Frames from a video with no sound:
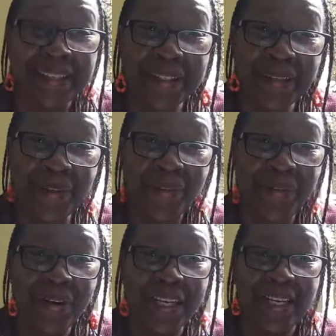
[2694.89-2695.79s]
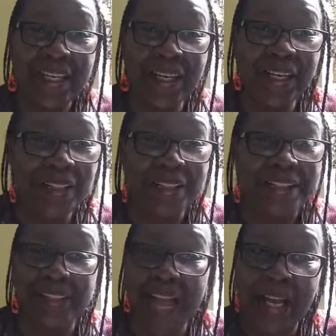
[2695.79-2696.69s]
you know, he, he just
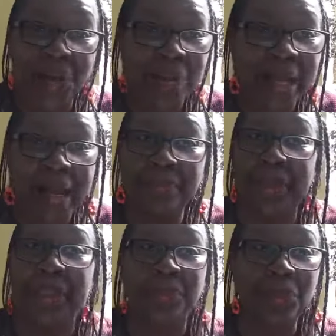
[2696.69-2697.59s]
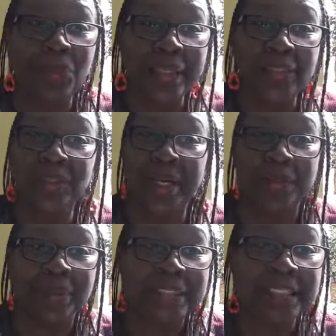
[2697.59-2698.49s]
said, I know we can't bring the moon into
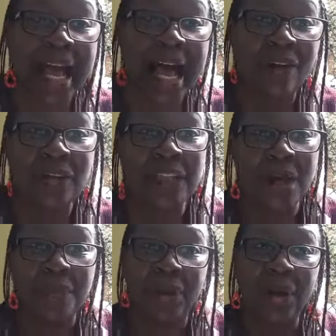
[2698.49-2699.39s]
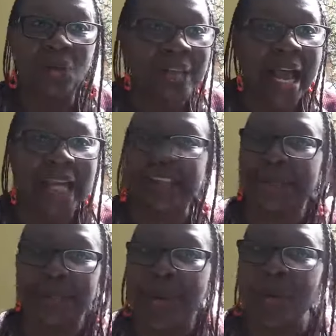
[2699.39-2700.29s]
anybody's house, but there has to
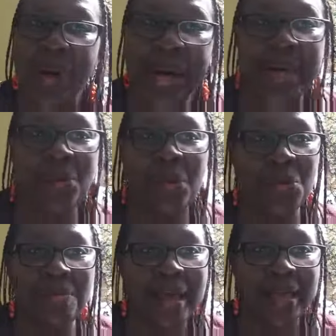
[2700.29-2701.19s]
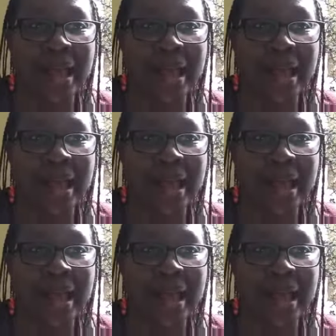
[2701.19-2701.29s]
be a way that we could make